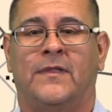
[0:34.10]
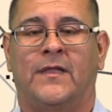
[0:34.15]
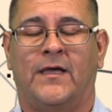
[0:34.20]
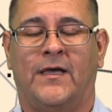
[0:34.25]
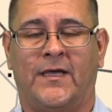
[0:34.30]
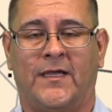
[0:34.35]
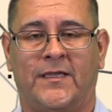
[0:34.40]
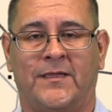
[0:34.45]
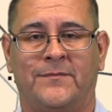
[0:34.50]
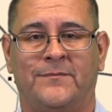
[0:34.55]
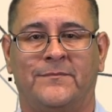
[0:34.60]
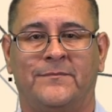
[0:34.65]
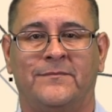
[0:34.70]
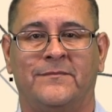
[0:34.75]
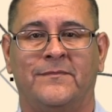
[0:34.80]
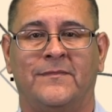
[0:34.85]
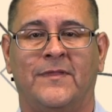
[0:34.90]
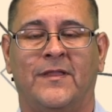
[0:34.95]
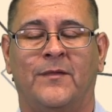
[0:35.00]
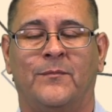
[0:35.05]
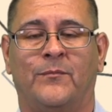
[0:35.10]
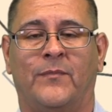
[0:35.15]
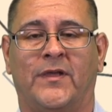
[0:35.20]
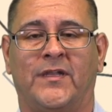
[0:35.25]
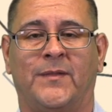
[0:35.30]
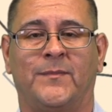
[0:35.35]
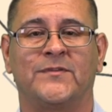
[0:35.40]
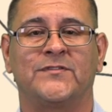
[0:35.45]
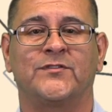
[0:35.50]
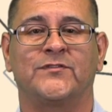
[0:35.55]
Hi, my
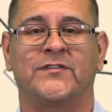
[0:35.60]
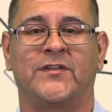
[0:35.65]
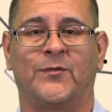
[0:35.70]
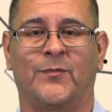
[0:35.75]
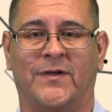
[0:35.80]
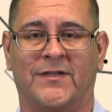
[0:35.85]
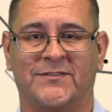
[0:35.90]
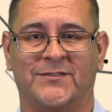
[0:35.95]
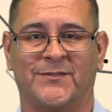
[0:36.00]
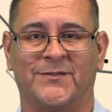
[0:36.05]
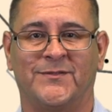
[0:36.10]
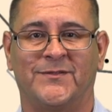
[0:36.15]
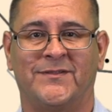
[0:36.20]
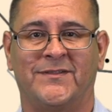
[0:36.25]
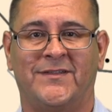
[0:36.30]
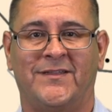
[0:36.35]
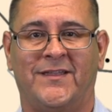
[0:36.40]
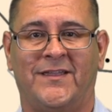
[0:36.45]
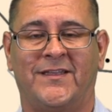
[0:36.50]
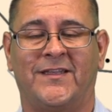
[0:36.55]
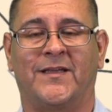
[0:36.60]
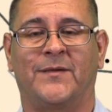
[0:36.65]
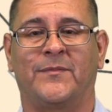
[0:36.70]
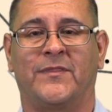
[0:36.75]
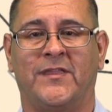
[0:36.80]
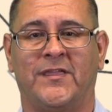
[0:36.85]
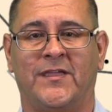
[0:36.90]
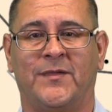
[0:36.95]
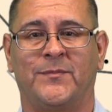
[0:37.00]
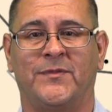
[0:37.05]
name is Jose Razo, and I'm
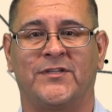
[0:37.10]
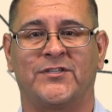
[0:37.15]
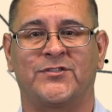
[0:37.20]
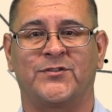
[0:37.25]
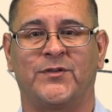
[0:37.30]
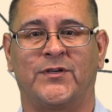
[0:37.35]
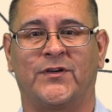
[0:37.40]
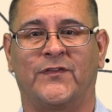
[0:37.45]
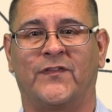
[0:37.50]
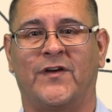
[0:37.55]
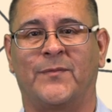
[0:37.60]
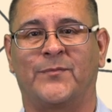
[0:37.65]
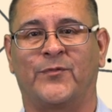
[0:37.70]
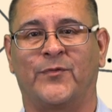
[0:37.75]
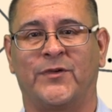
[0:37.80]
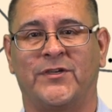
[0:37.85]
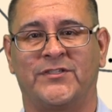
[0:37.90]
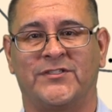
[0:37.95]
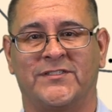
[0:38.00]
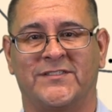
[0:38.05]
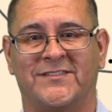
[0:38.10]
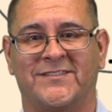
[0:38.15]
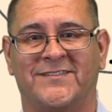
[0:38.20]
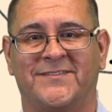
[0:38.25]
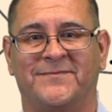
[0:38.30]
the Administrator of Operations.